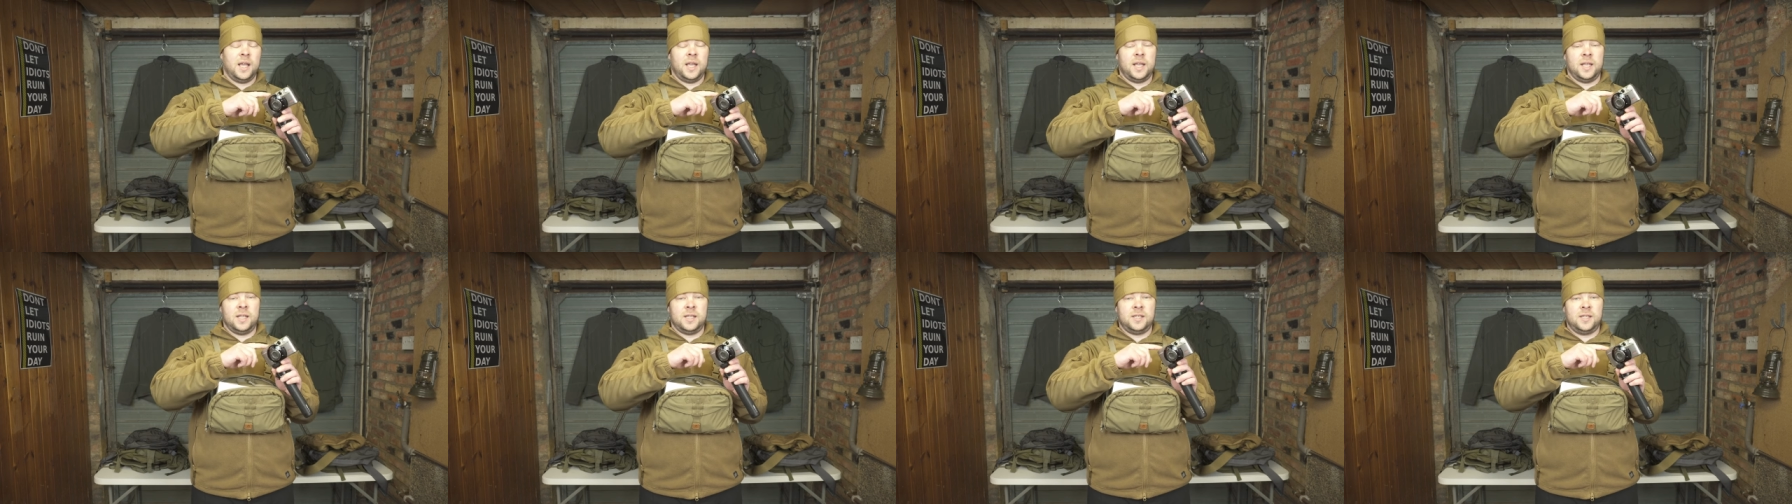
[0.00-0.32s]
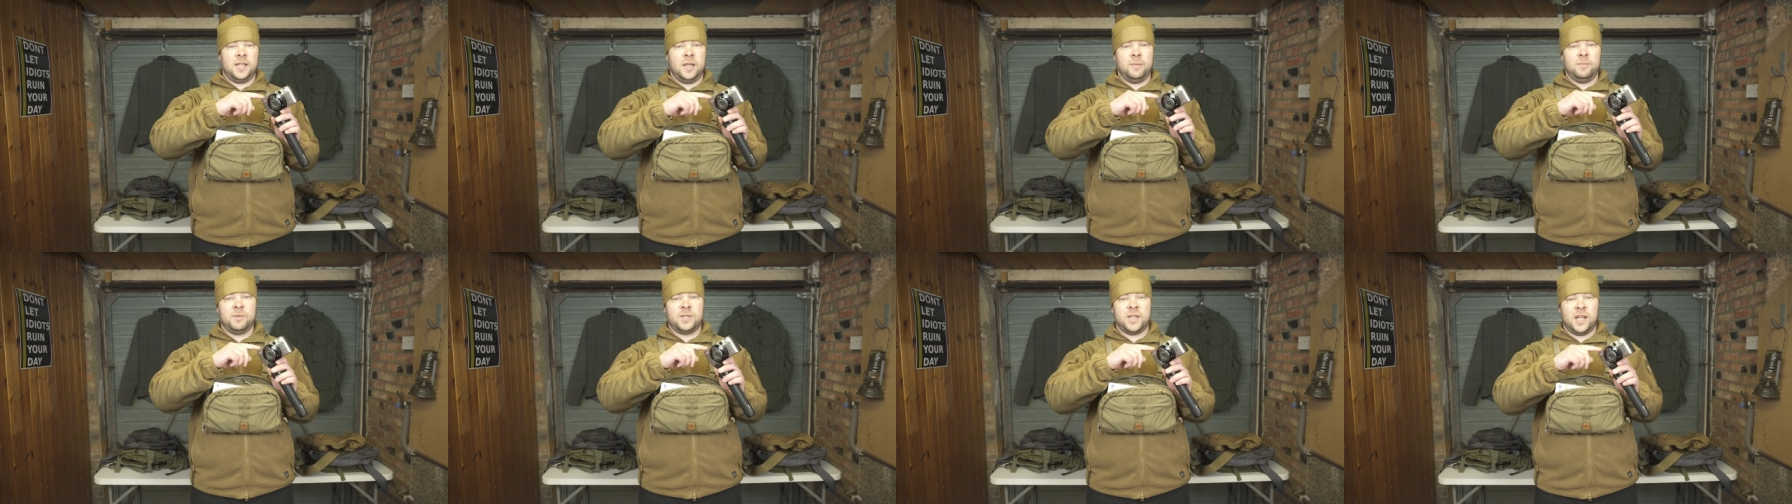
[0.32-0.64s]
it's
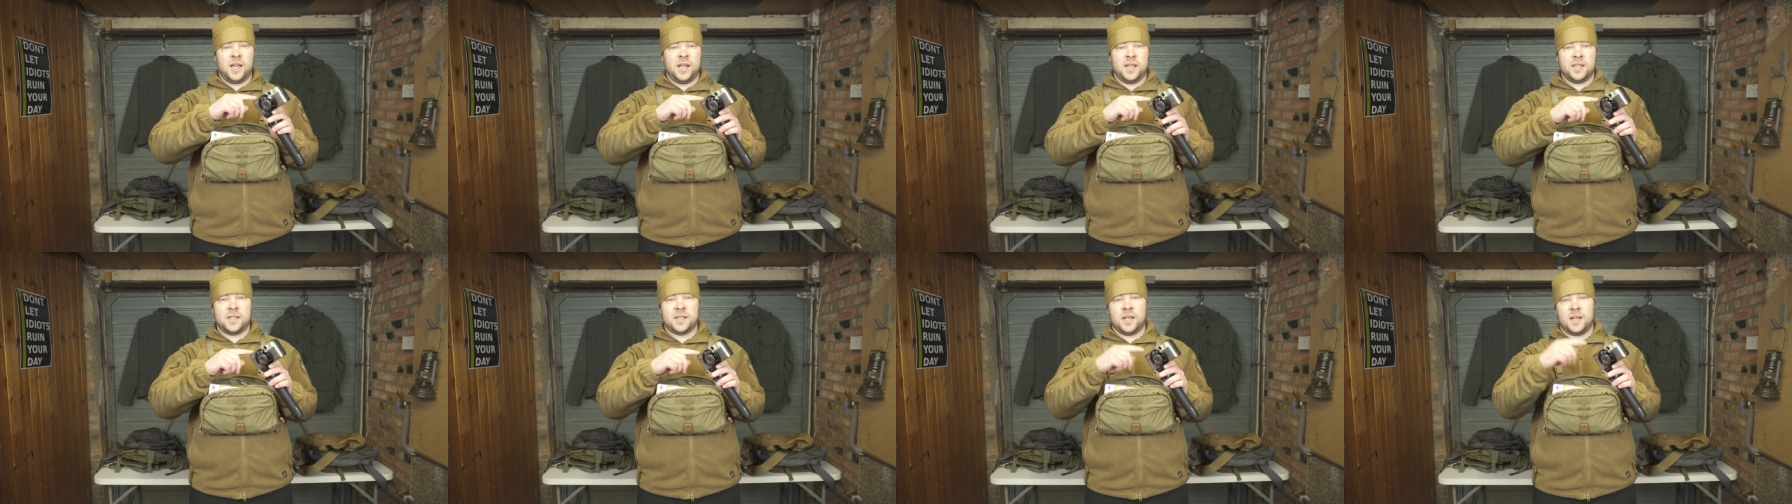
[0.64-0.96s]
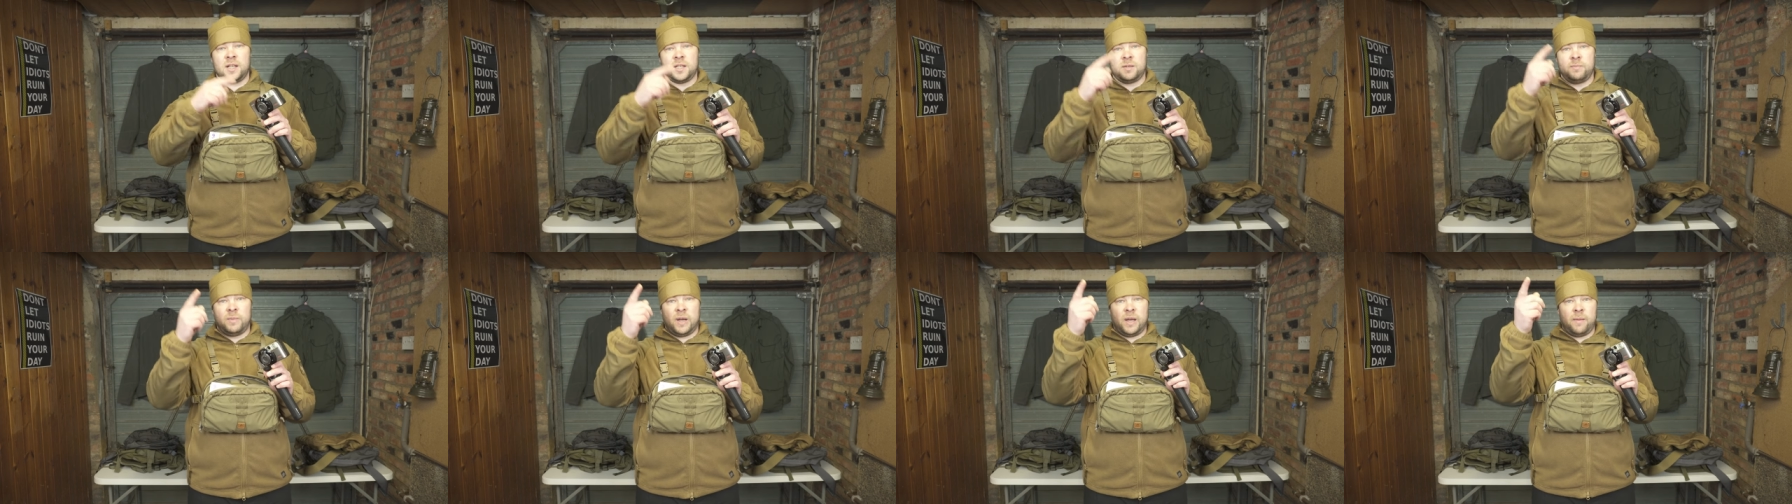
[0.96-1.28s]
same size
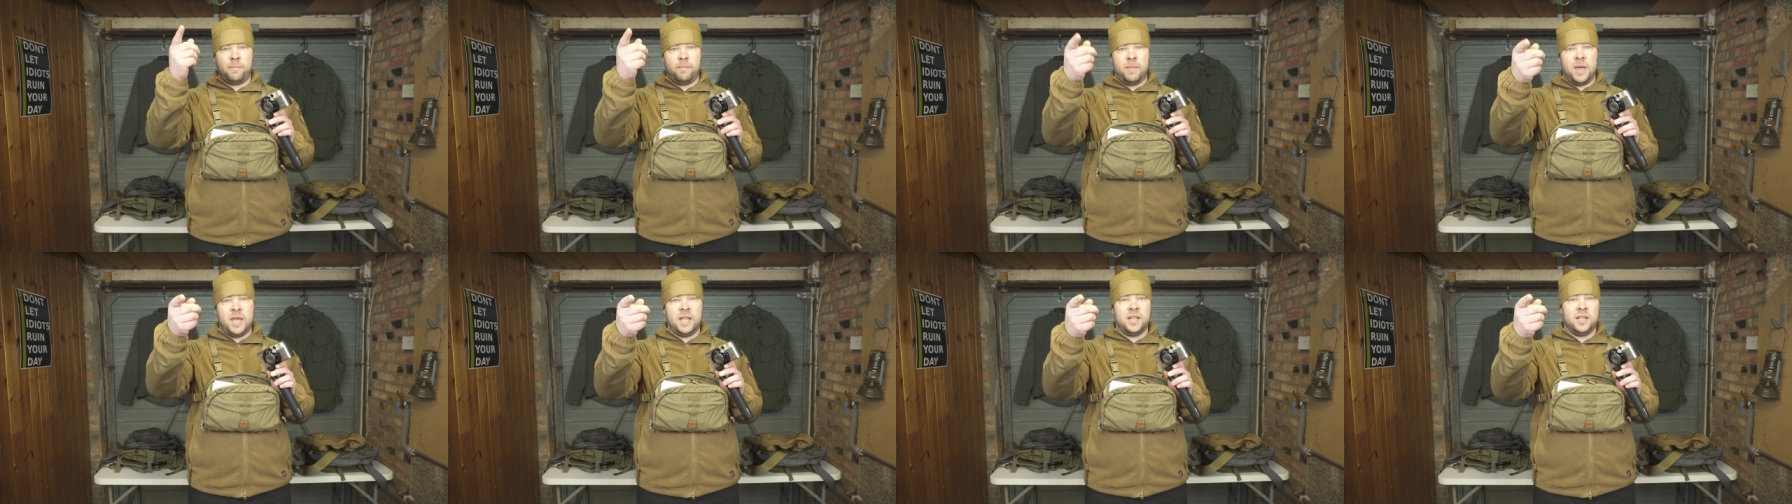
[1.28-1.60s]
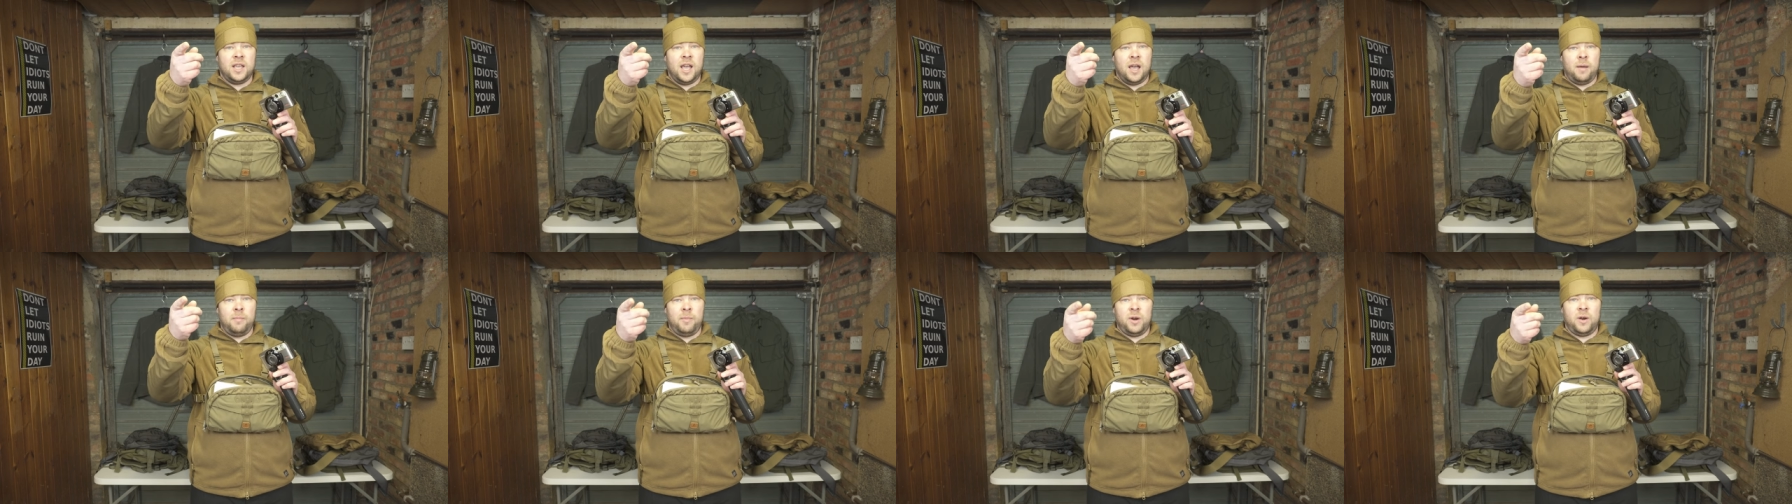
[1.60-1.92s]
as my main
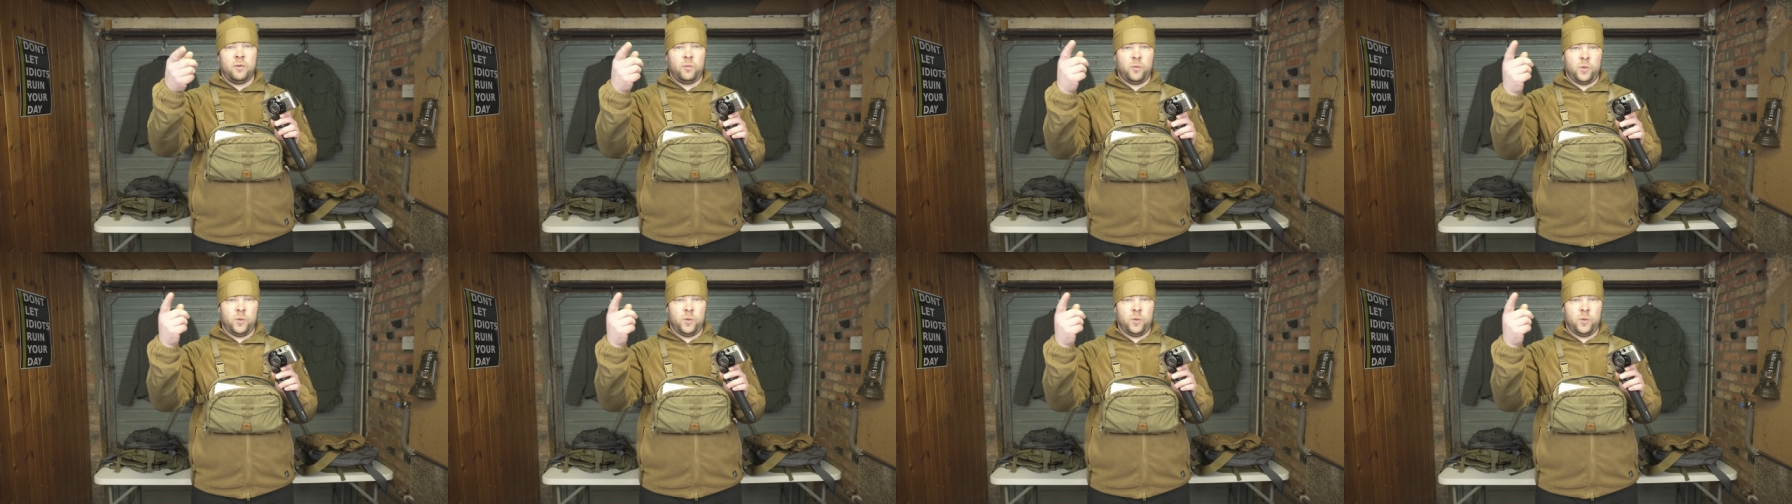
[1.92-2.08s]
camera,